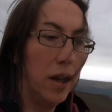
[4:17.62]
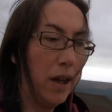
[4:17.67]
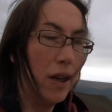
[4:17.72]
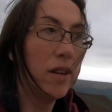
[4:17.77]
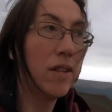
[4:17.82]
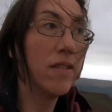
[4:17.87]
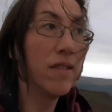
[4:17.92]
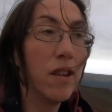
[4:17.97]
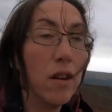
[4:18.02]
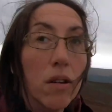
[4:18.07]

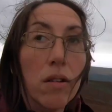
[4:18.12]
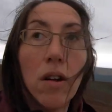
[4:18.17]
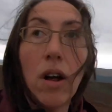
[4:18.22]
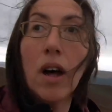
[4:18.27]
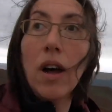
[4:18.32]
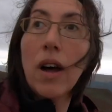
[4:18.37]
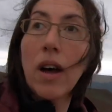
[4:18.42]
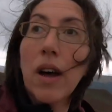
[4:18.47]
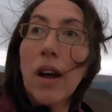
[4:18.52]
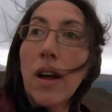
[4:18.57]
Still
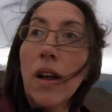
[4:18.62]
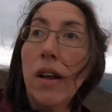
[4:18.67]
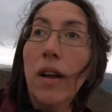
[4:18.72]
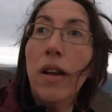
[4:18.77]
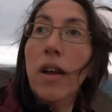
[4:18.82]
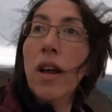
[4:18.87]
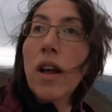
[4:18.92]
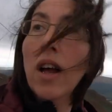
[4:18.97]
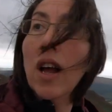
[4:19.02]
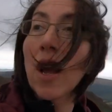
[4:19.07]

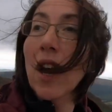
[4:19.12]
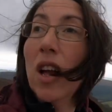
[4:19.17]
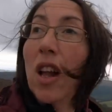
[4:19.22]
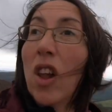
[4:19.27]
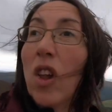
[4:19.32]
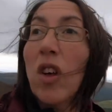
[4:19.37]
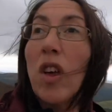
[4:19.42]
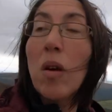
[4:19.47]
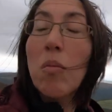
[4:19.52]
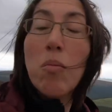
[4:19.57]

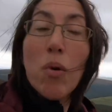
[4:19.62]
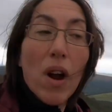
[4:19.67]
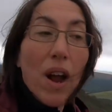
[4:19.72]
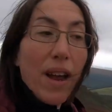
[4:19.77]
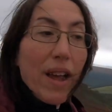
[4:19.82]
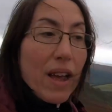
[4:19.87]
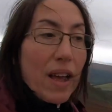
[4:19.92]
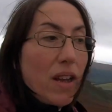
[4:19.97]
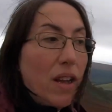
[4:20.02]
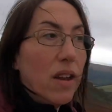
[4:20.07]
looking
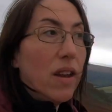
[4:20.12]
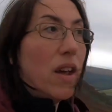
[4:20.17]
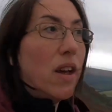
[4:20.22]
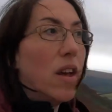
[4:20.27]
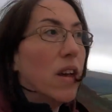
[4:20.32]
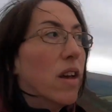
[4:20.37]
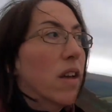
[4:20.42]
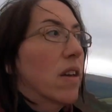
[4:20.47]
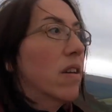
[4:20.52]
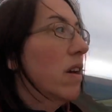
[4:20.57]
bright
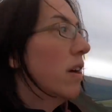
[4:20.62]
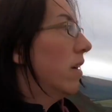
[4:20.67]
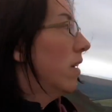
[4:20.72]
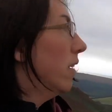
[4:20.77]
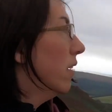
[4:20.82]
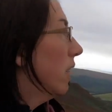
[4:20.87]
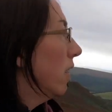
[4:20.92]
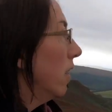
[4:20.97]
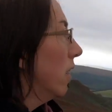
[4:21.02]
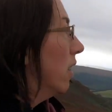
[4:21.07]
in
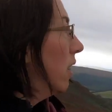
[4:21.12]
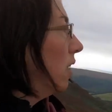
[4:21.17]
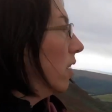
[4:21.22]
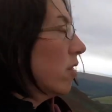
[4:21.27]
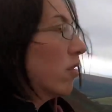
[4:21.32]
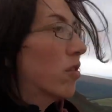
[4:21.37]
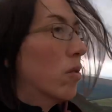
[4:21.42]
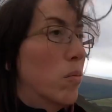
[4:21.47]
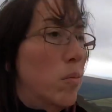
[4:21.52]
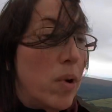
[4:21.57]

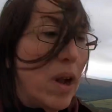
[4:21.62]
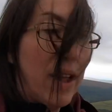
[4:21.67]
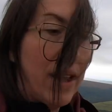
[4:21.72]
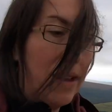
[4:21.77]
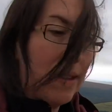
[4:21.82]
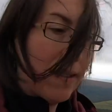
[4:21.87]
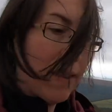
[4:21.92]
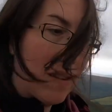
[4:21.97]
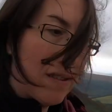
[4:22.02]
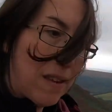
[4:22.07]
some
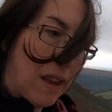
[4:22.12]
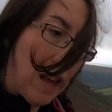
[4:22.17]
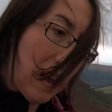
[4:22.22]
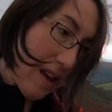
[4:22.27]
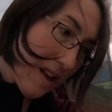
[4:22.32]
places,